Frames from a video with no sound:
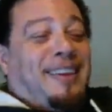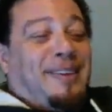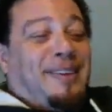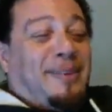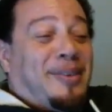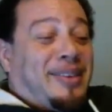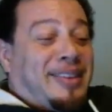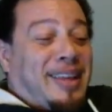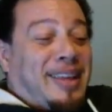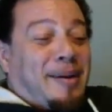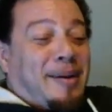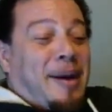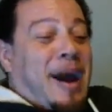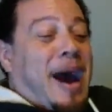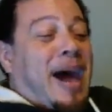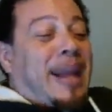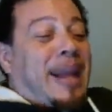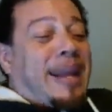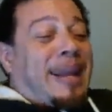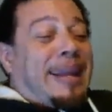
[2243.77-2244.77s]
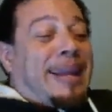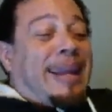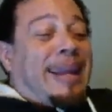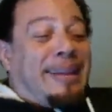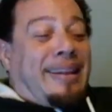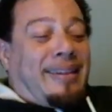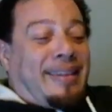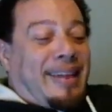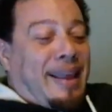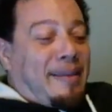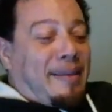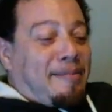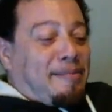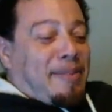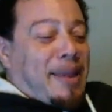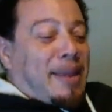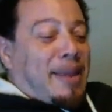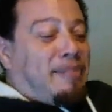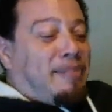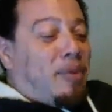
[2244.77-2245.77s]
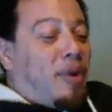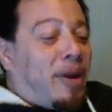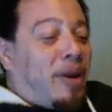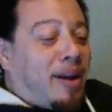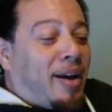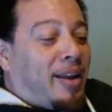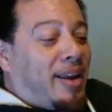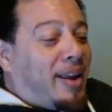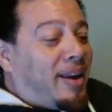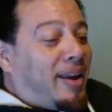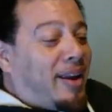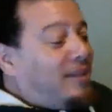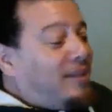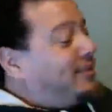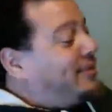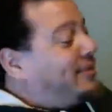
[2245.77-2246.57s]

With that big boy on there,